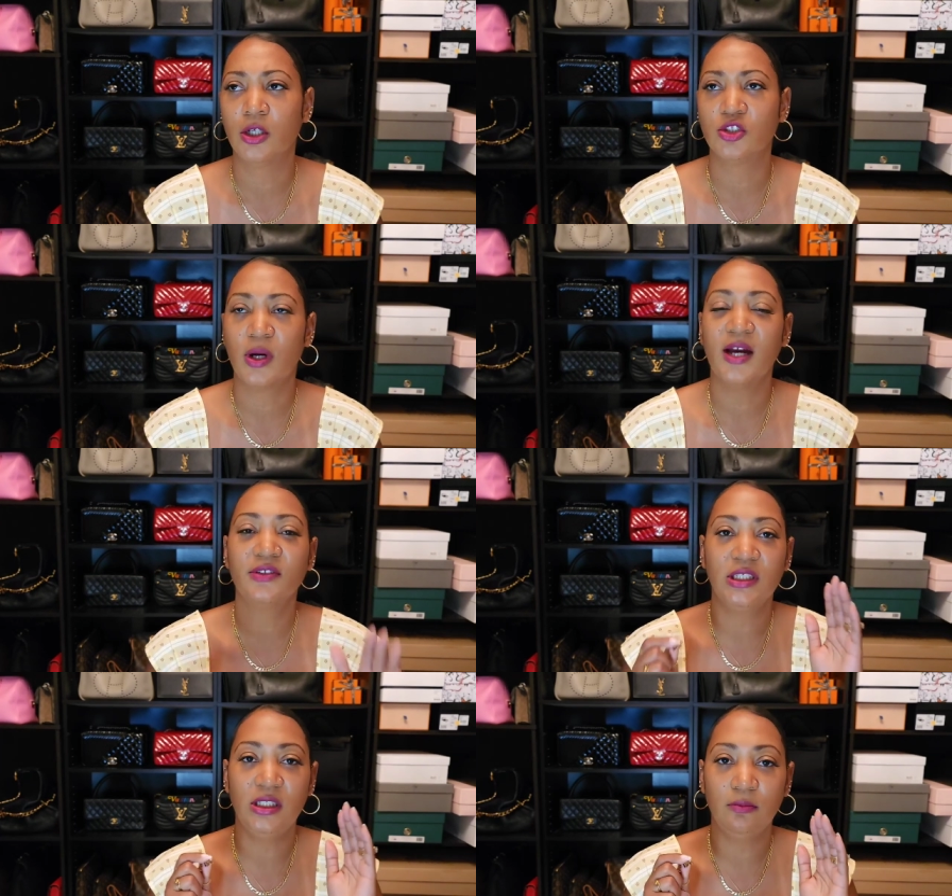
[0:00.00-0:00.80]
So I have
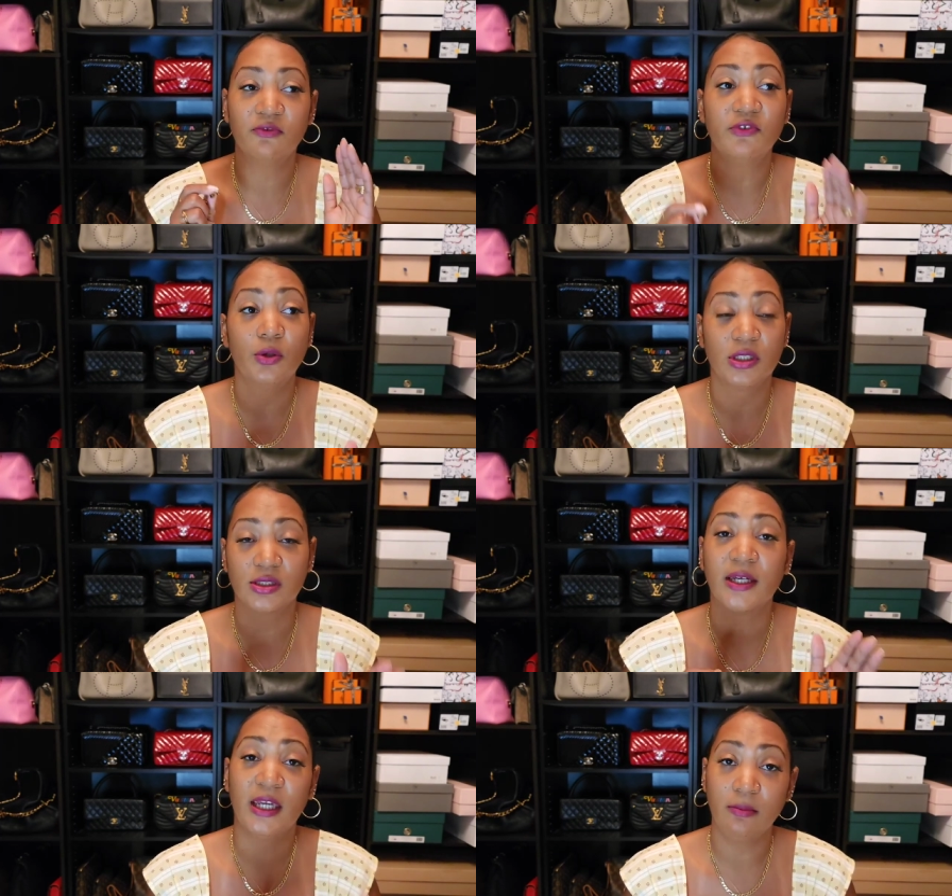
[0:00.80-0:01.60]
to keep
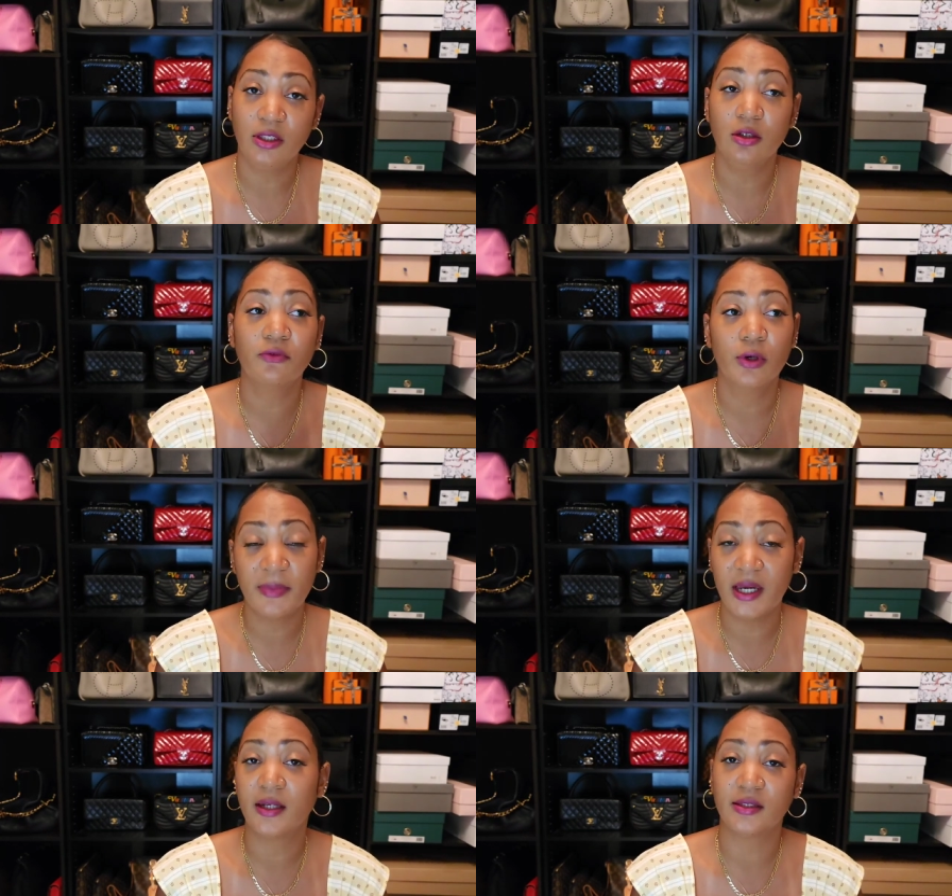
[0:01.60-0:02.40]
focused. I came in here for a
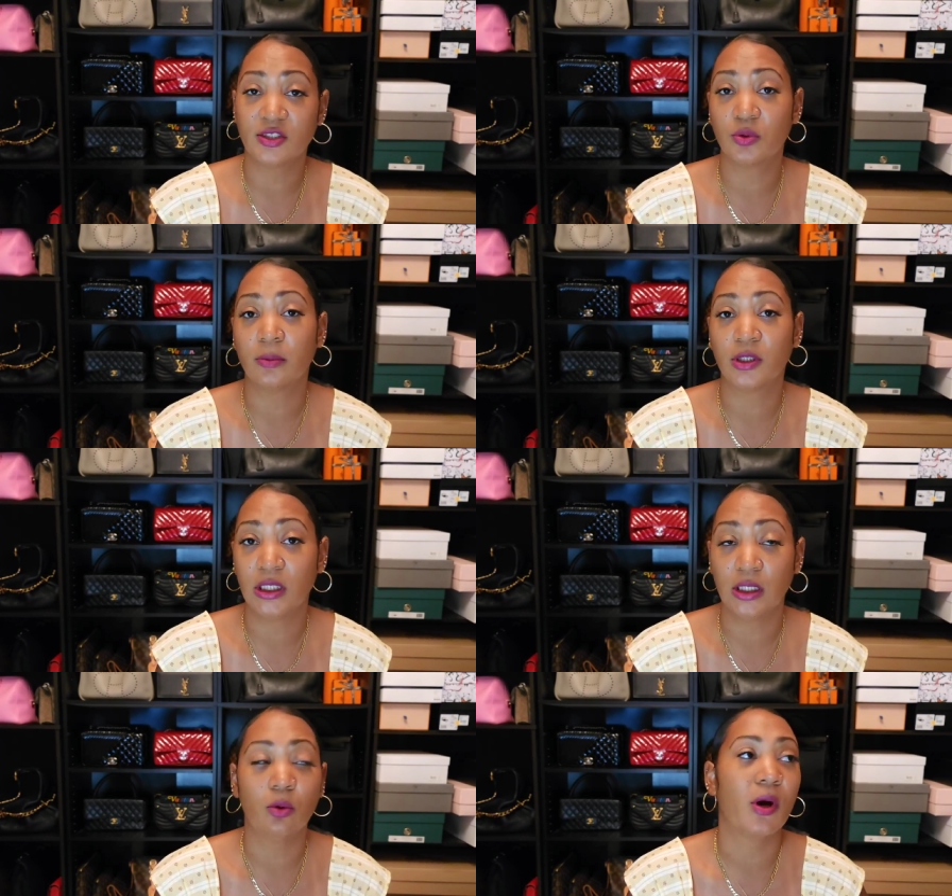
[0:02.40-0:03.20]
bag, and that's what I'm gonna get.